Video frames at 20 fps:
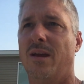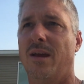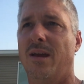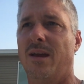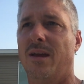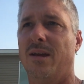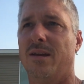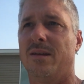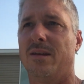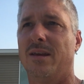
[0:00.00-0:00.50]

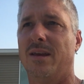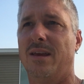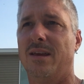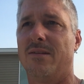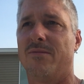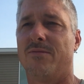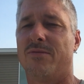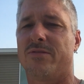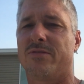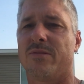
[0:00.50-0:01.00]
and to
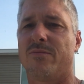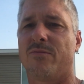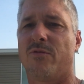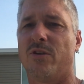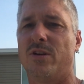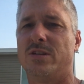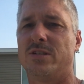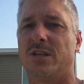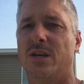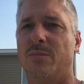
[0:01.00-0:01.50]
get some
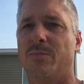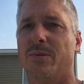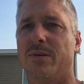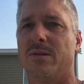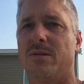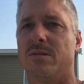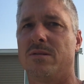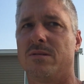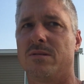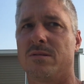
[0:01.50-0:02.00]
free
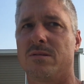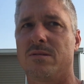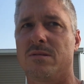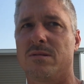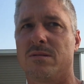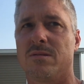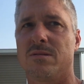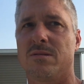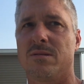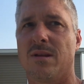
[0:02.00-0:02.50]
shipping
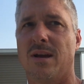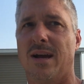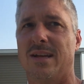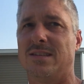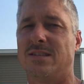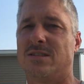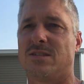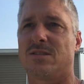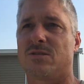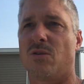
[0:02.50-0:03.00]
I
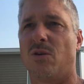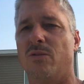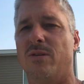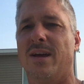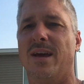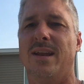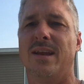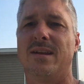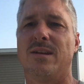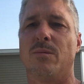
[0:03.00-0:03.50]
just threw
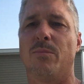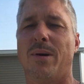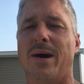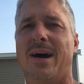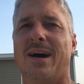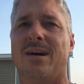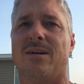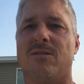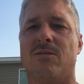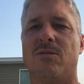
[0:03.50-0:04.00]
that in the
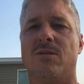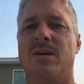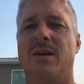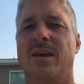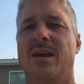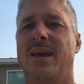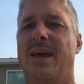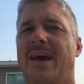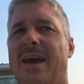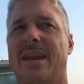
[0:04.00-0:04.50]
pile
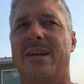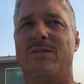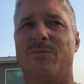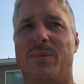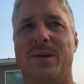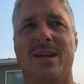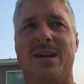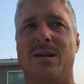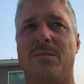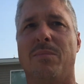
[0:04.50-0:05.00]
and it's
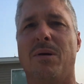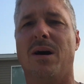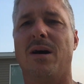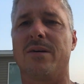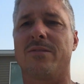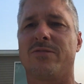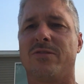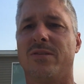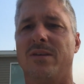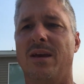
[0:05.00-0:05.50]
been in a
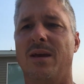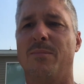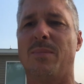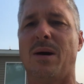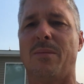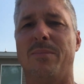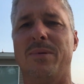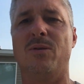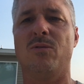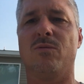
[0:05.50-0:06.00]
box in
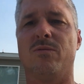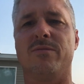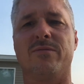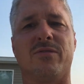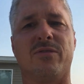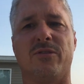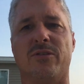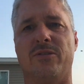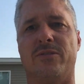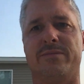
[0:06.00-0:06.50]
my building
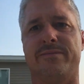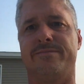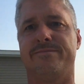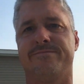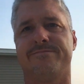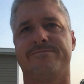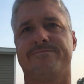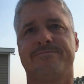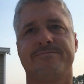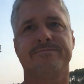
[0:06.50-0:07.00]
for
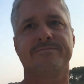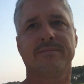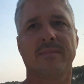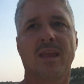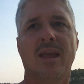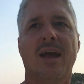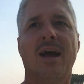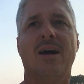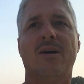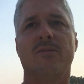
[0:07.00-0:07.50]

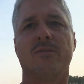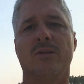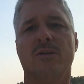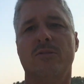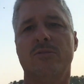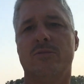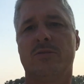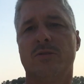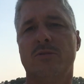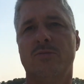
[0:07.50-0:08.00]
I don't
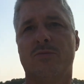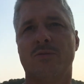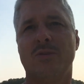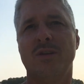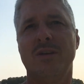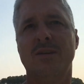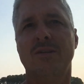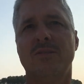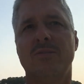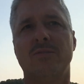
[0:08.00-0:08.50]
know, two,
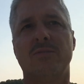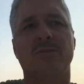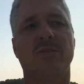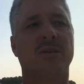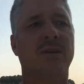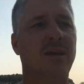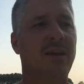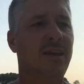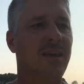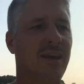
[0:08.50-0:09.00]
three years.
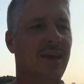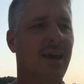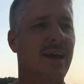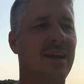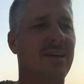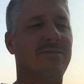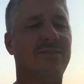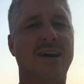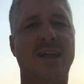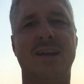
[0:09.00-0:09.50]

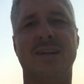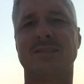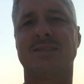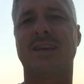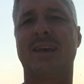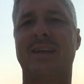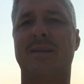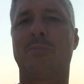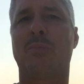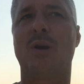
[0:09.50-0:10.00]
And I finally
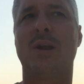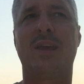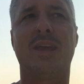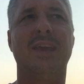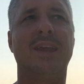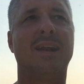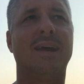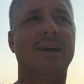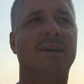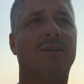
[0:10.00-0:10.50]
decided to
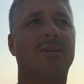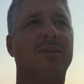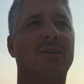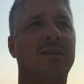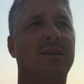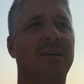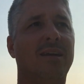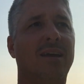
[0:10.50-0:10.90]
break it out